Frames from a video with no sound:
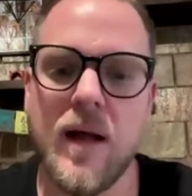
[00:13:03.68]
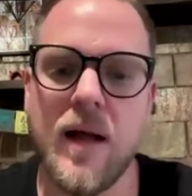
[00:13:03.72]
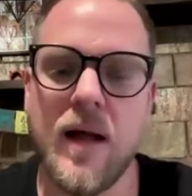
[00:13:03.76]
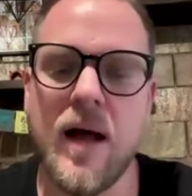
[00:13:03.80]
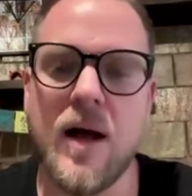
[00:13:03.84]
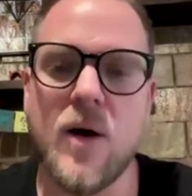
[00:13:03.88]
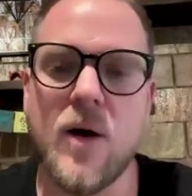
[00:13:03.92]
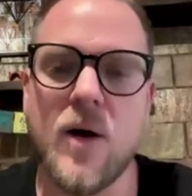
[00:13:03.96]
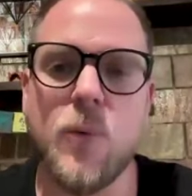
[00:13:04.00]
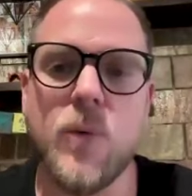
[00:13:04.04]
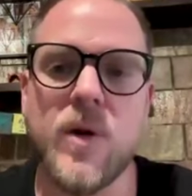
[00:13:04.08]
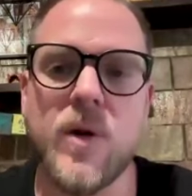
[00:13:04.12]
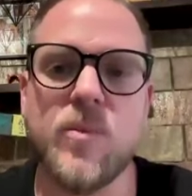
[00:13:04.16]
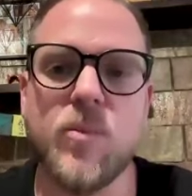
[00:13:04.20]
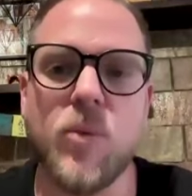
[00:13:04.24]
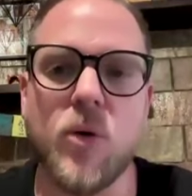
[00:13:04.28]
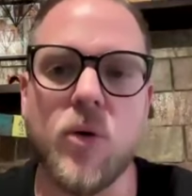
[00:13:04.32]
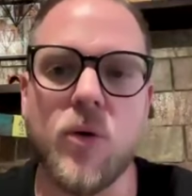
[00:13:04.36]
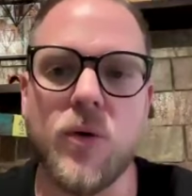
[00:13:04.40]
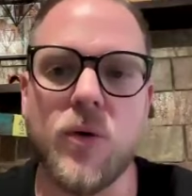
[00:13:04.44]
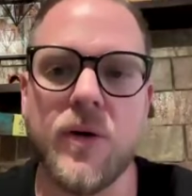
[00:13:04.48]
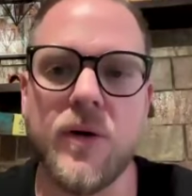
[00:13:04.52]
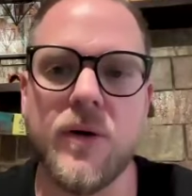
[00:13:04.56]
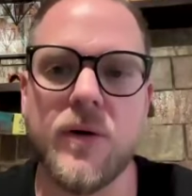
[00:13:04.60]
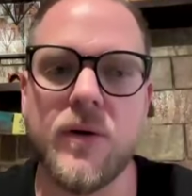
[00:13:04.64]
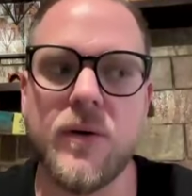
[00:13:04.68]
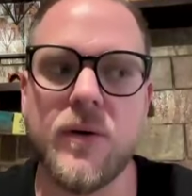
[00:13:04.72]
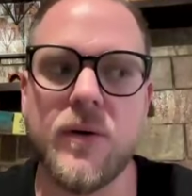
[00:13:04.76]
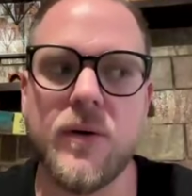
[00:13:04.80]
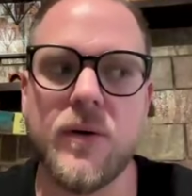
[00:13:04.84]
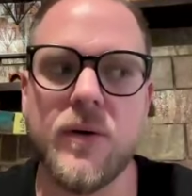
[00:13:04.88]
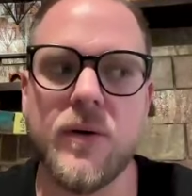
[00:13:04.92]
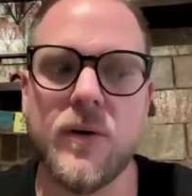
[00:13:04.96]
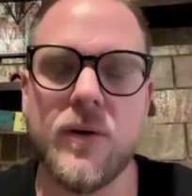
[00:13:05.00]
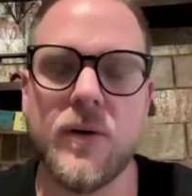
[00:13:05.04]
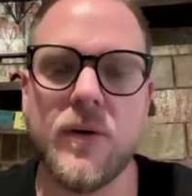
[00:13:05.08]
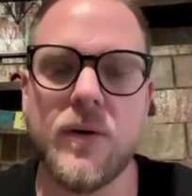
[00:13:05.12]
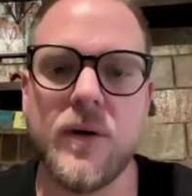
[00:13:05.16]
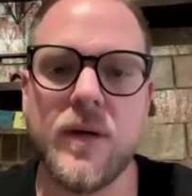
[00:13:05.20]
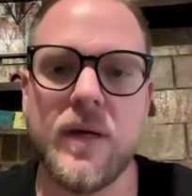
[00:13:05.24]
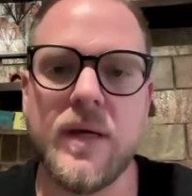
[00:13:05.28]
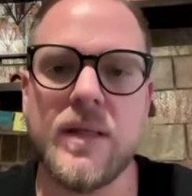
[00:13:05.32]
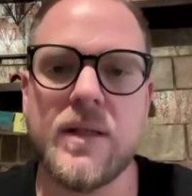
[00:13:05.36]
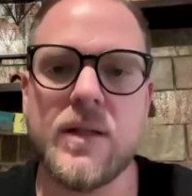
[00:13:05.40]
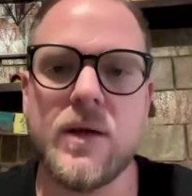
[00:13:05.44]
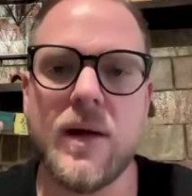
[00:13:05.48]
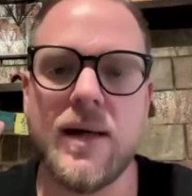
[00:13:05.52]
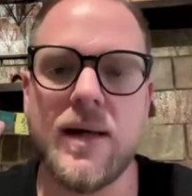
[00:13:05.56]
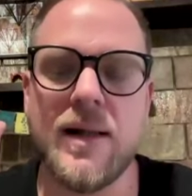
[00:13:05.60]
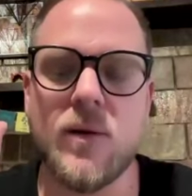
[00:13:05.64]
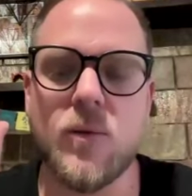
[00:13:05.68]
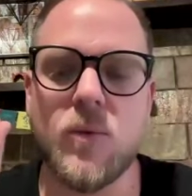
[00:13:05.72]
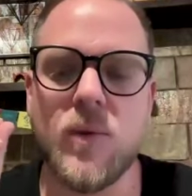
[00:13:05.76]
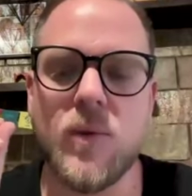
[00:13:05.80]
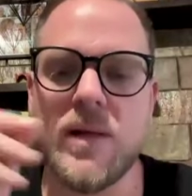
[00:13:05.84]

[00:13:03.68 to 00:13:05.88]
are reborn in the hell